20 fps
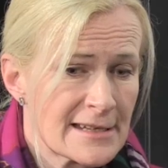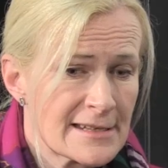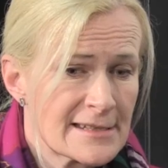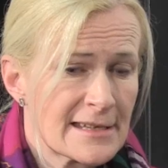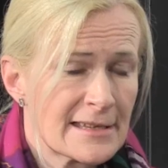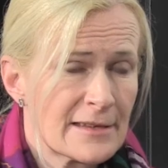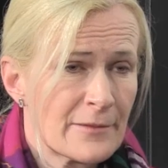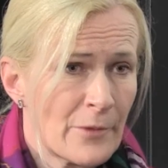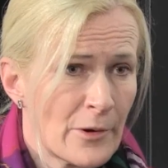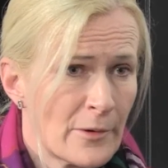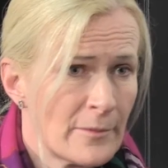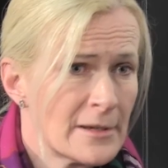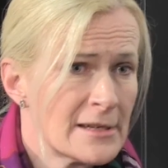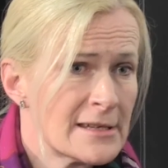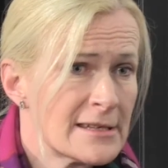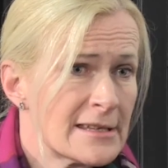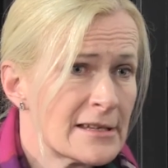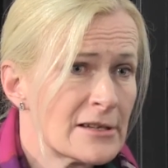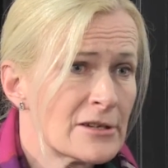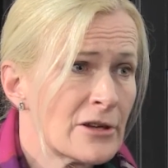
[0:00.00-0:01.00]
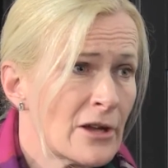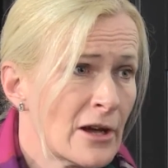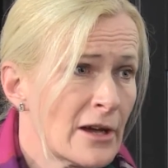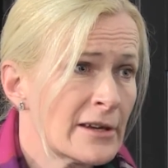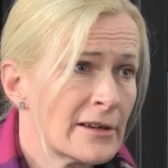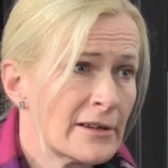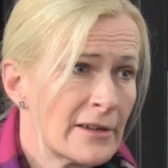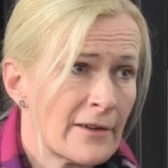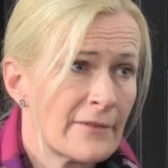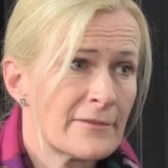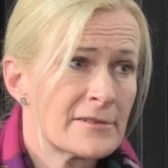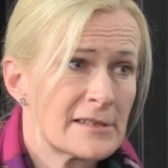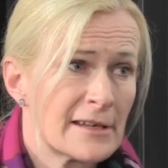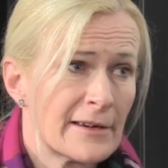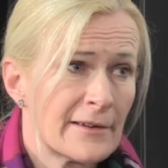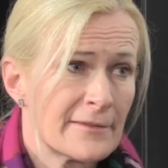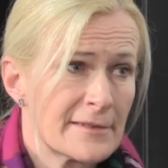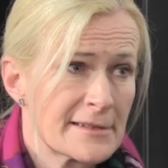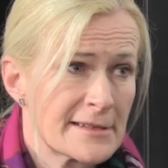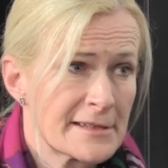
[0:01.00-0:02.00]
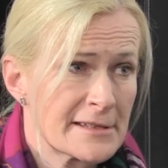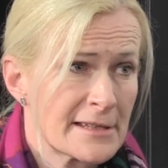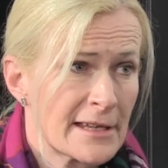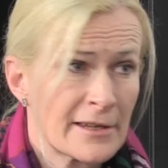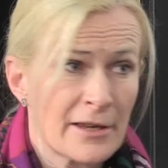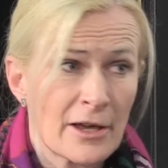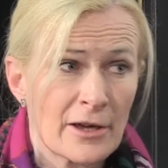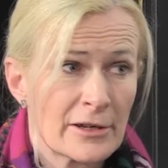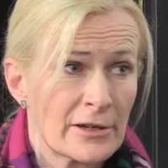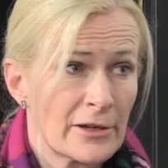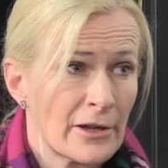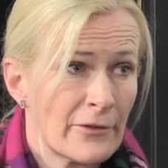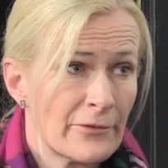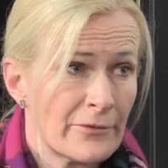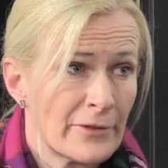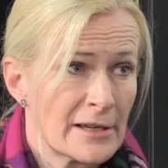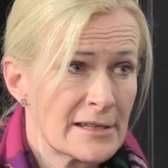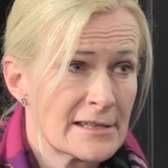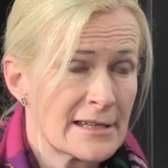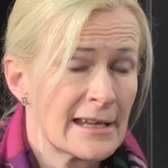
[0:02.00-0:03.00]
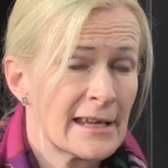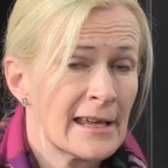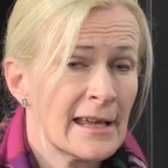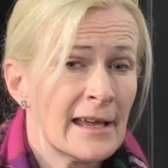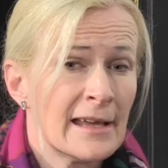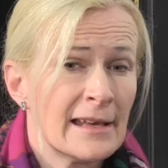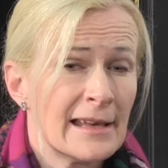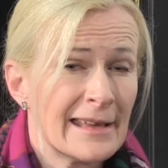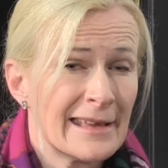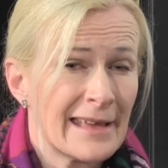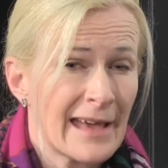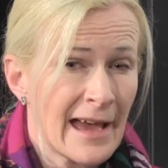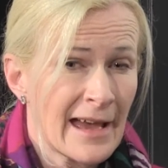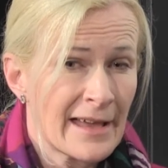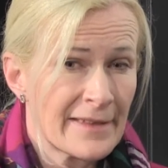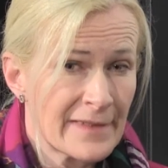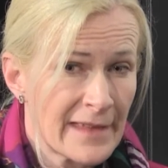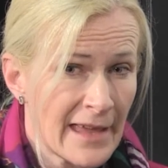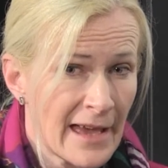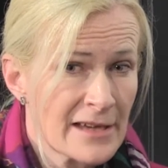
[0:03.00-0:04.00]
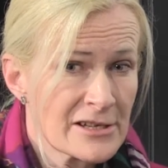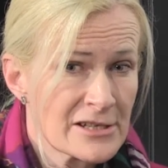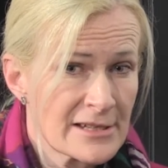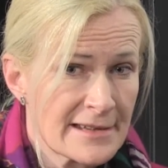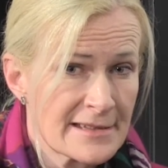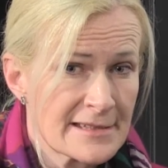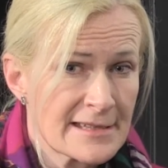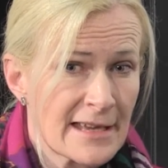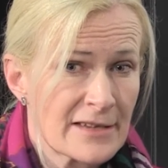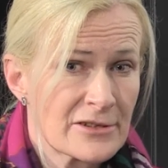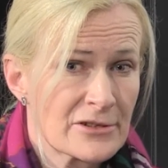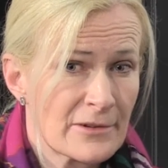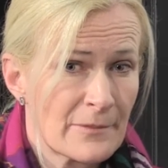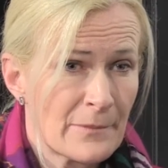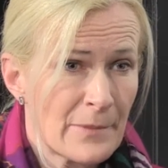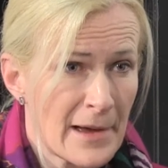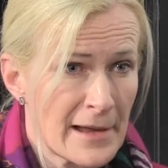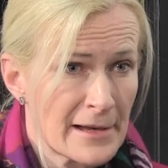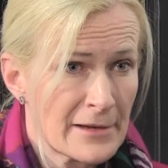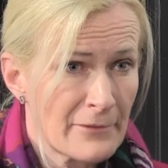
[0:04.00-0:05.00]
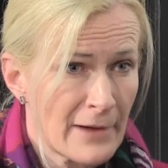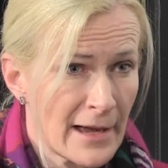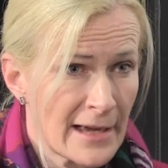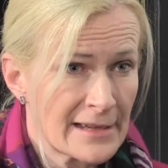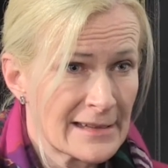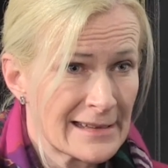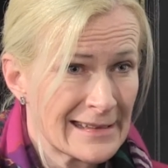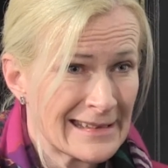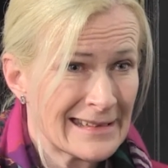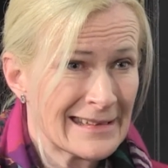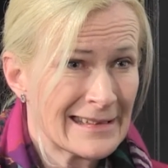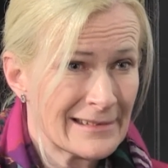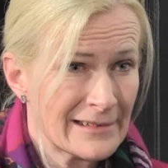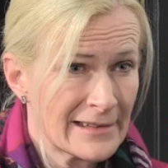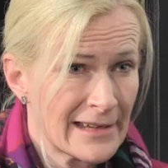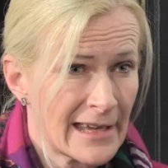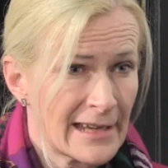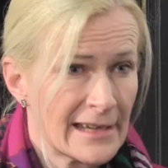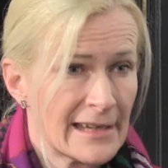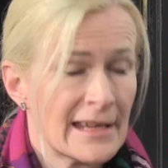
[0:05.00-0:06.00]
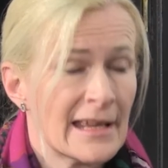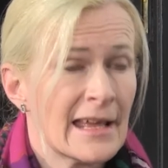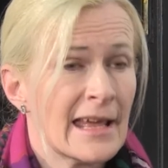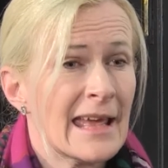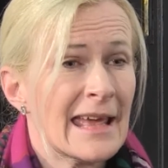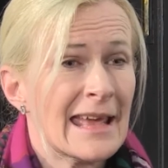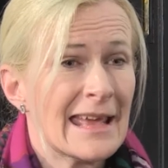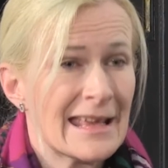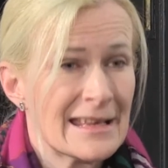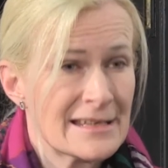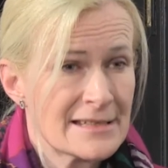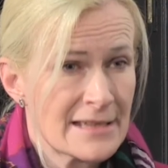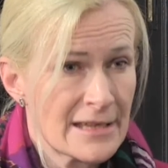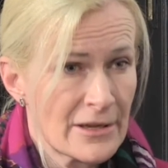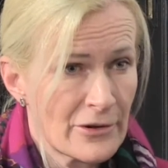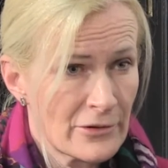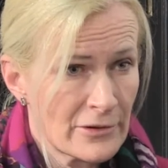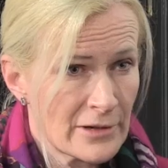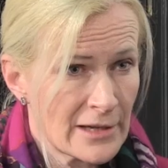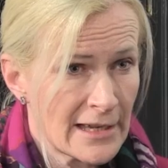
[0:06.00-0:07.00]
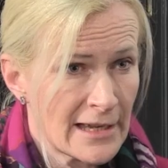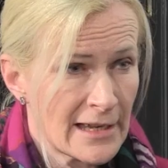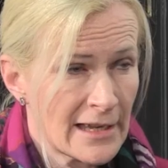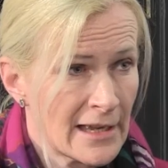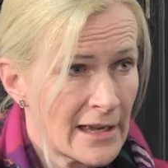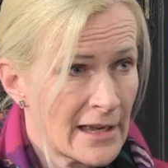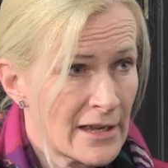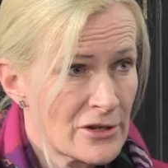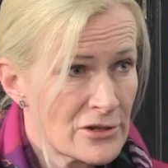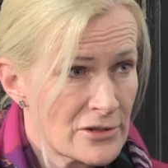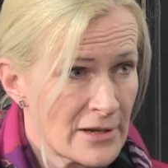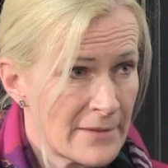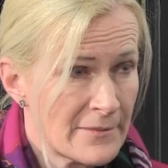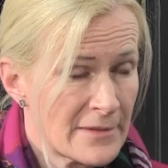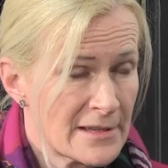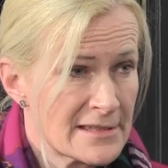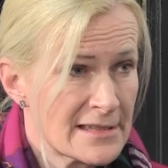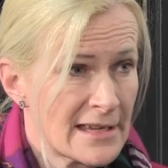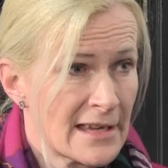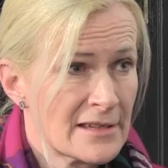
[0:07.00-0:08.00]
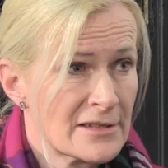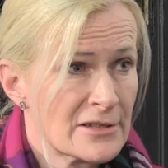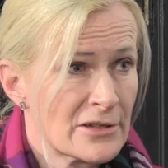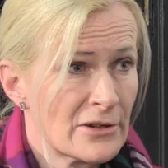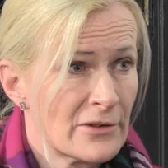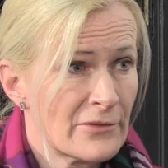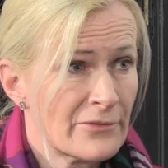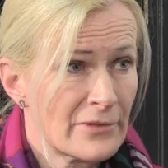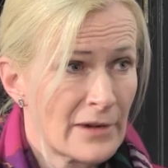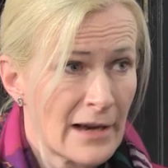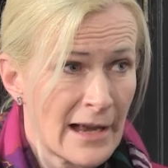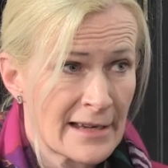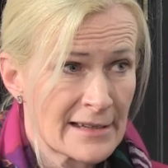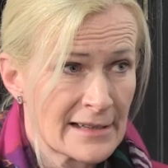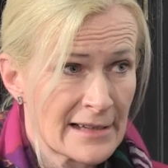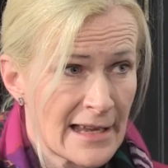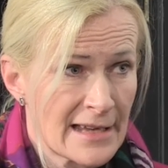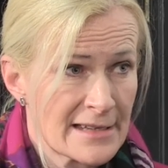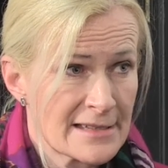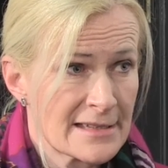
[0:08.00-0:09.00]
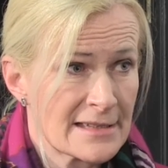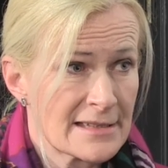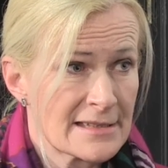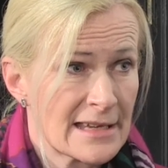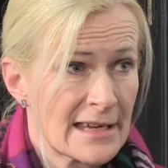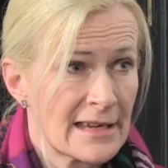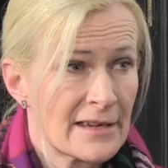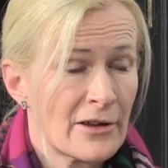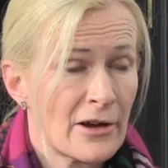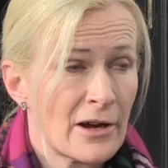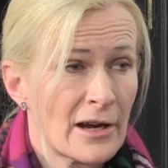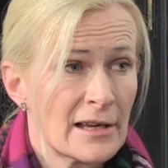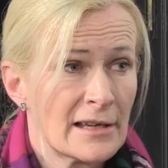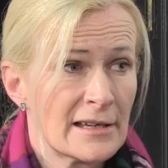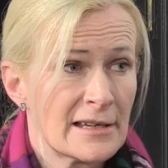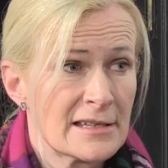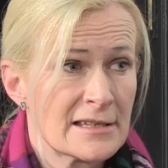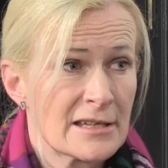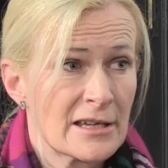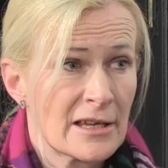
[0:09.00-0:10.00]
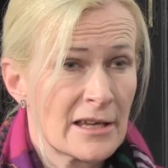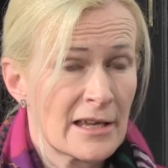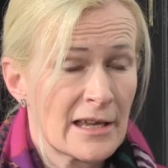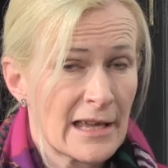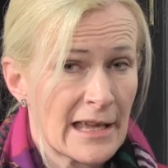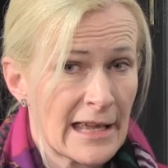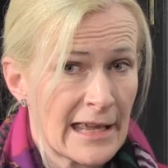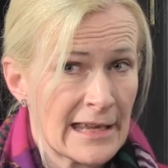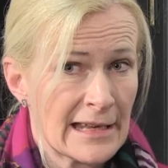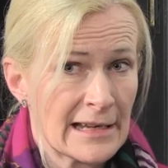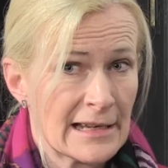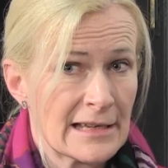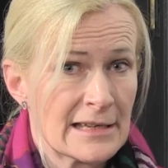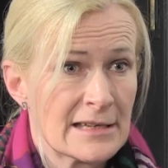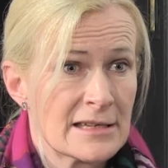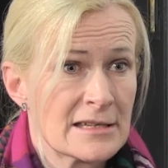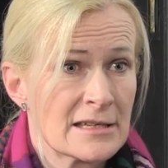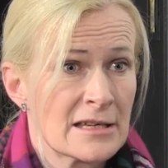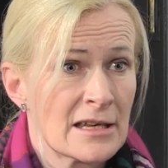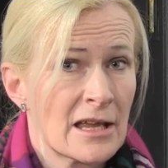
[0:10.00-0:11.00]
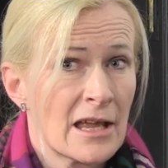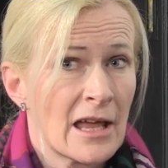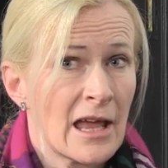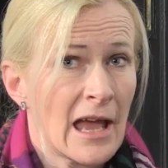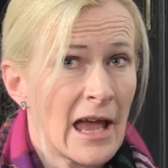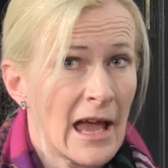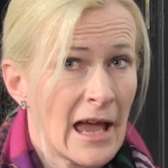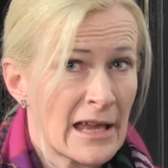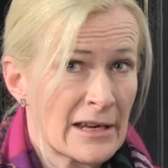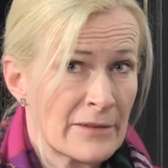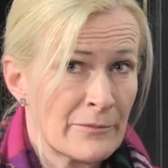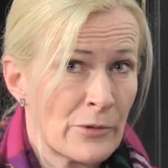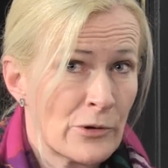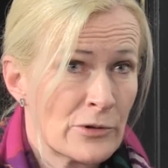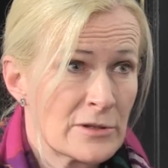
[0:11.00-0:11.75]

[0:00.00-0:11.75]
is at the moment, there are not enough services and not enough funding. Like at the Aiseiri Centre in Ballyragget in Kilkenny is the only treatment centre for adolescents in Ireland, England, and